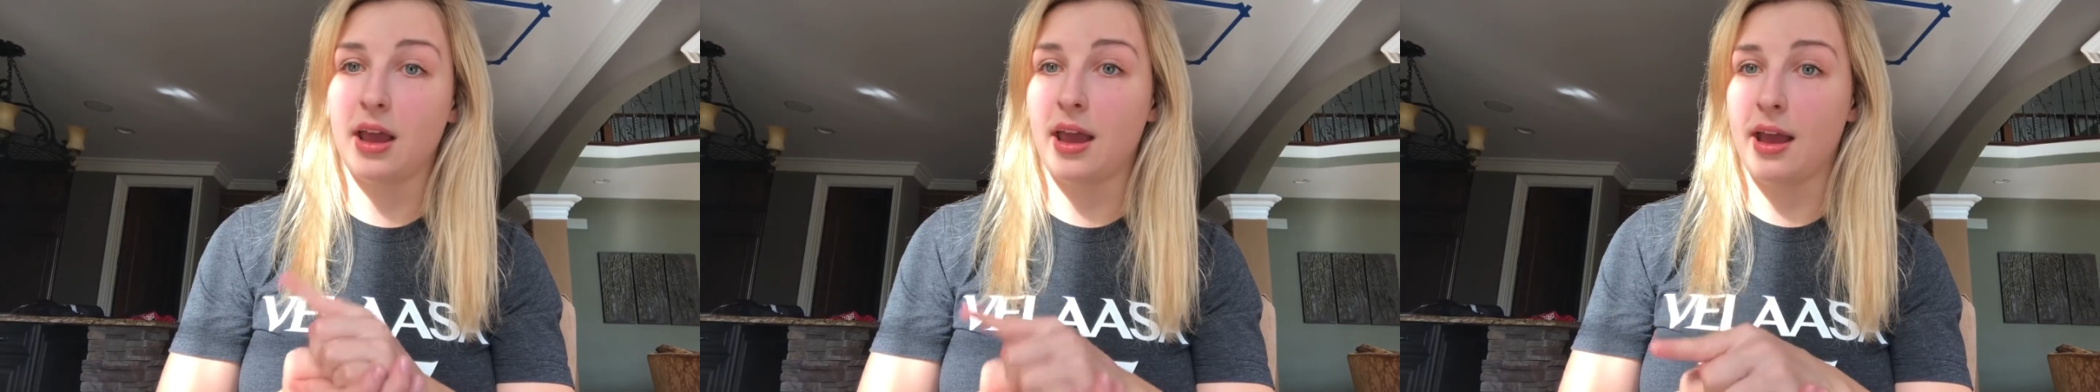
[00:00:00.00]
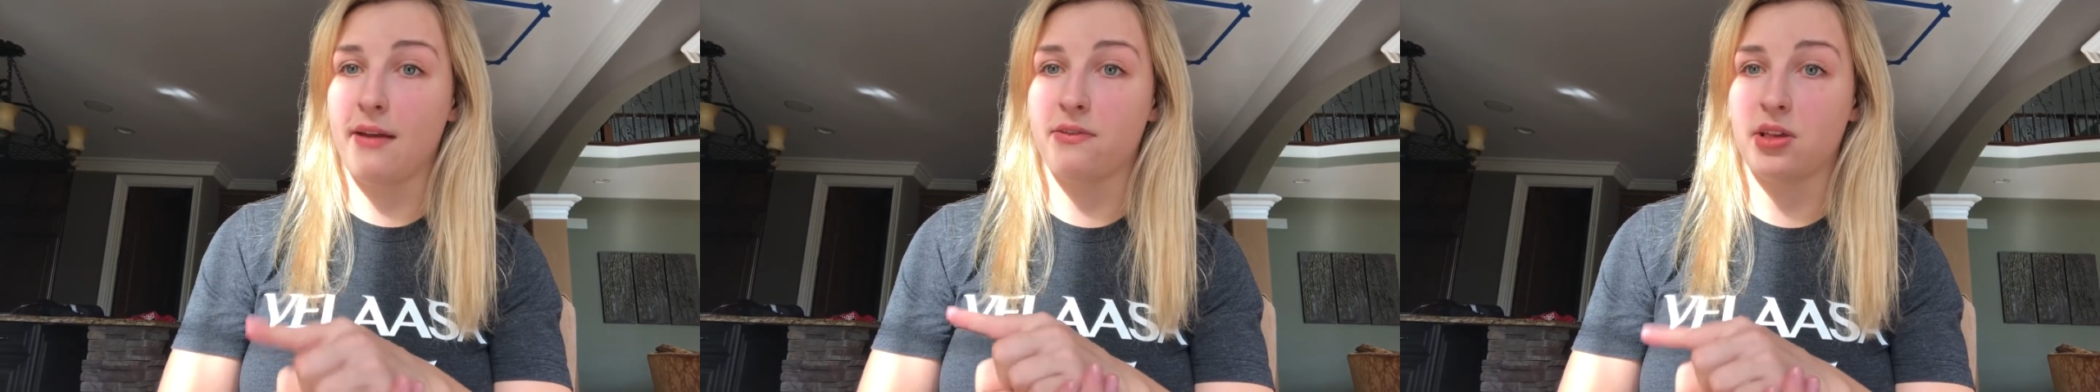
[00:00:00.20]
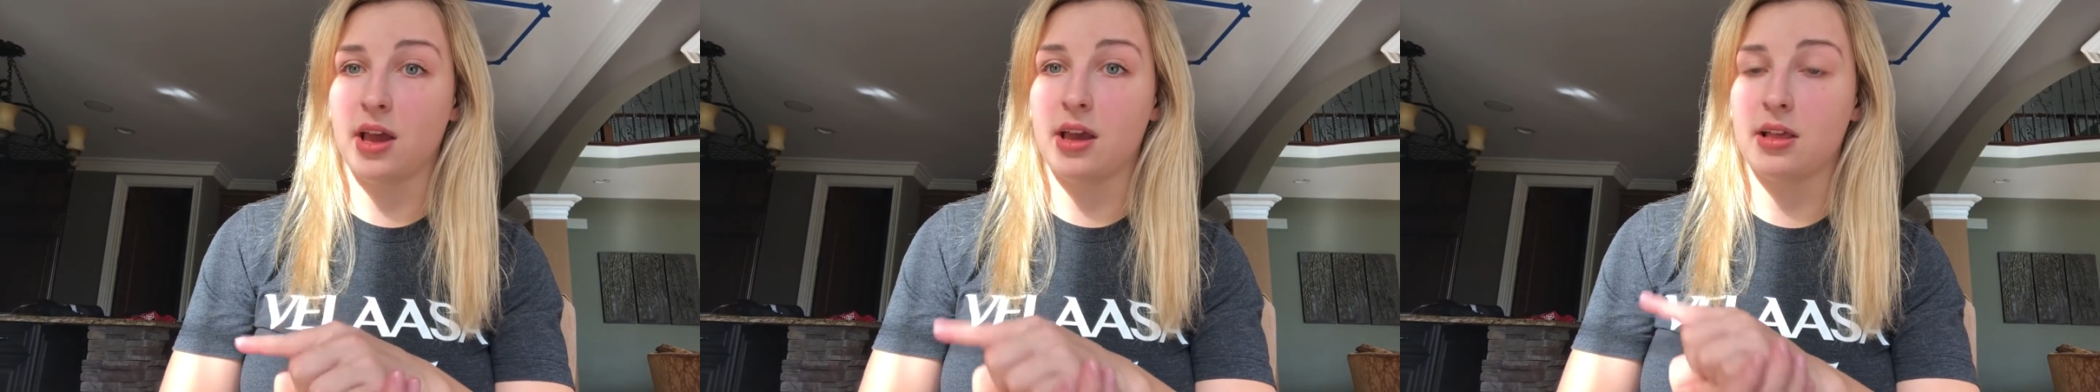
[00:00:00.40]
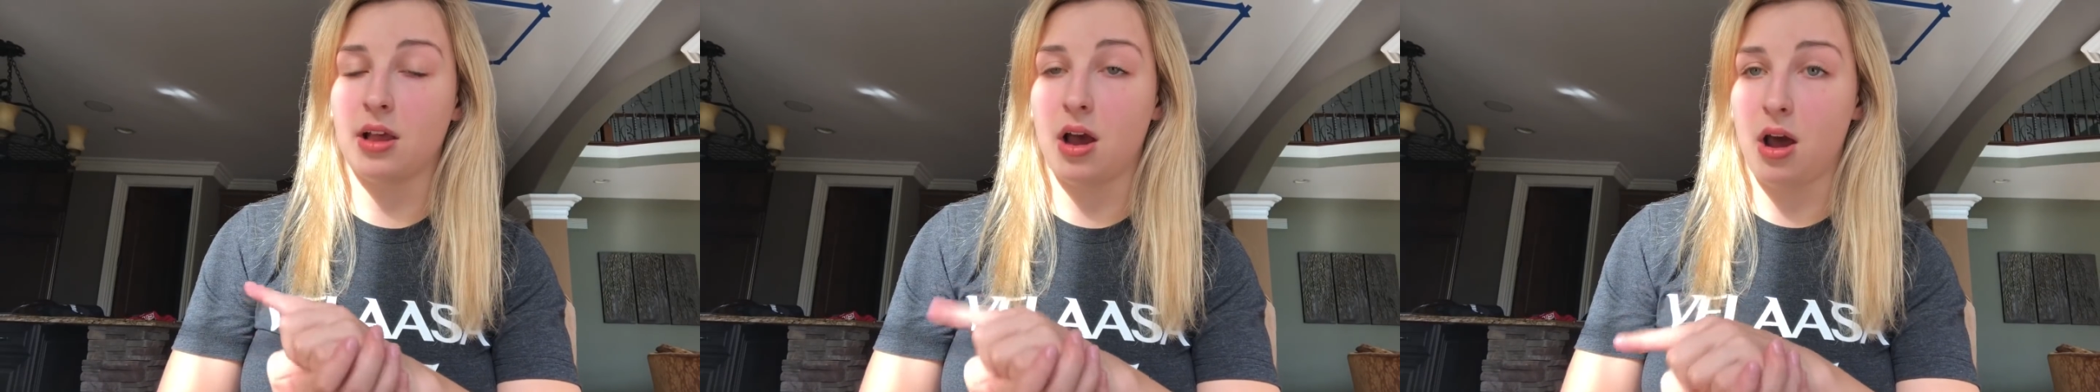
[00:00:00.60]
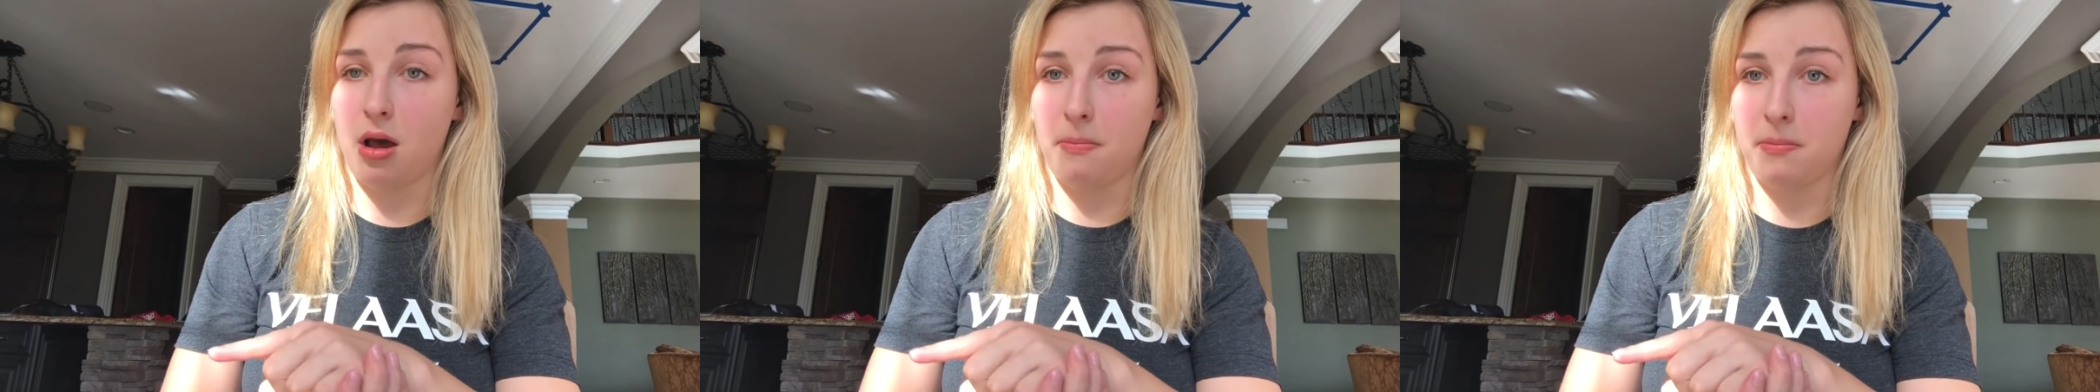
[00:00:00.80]
a half size
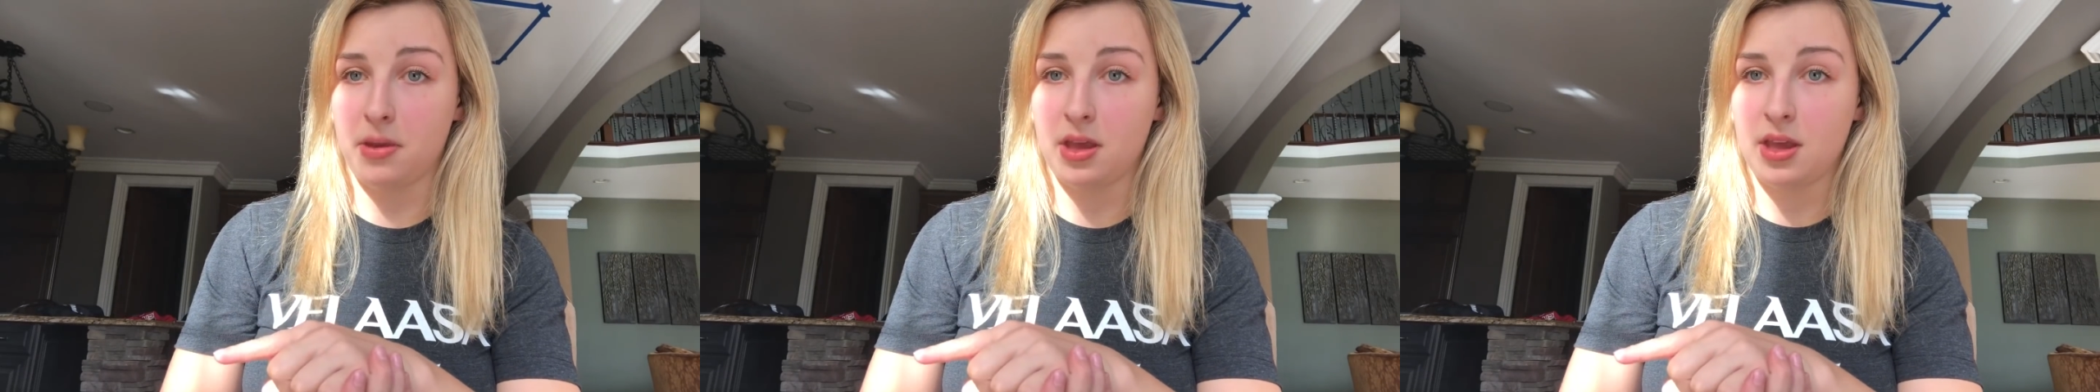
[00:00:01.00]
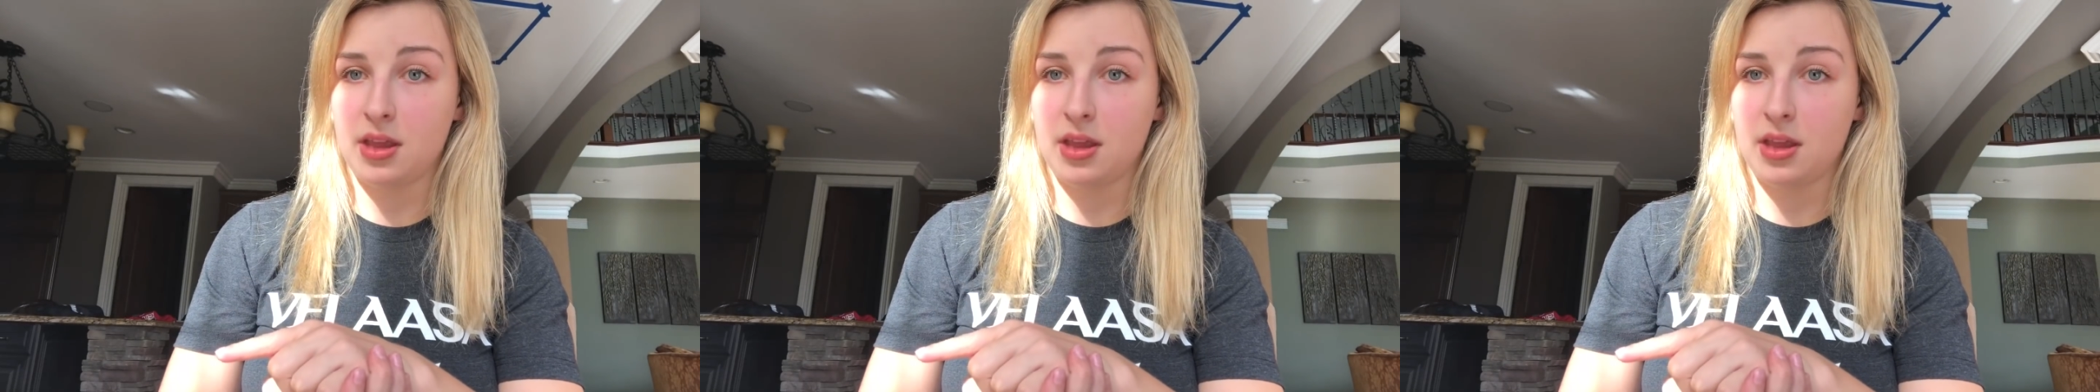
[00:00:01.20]
up